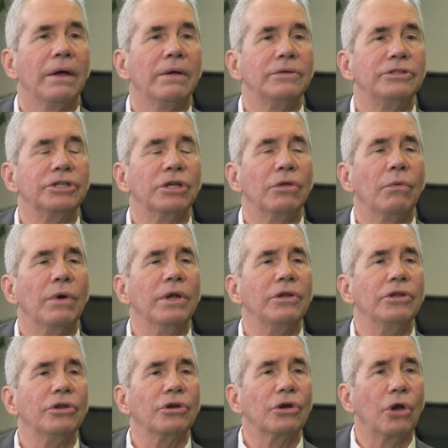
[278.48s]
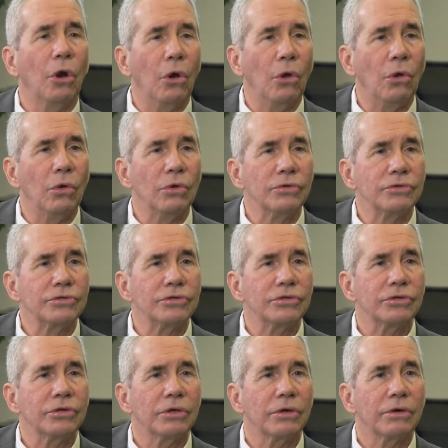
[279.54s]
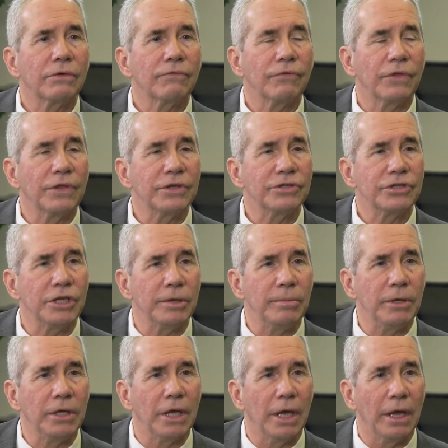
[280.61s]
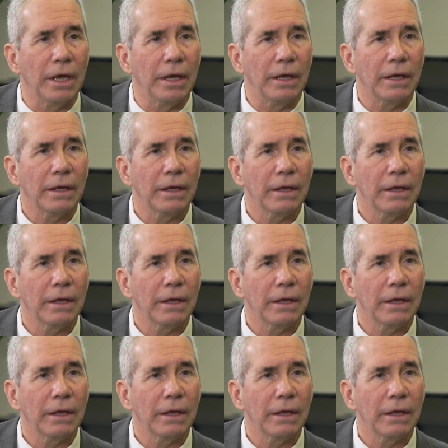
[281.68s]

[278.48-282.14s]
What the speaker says: Jill, what are your goals for the CBA?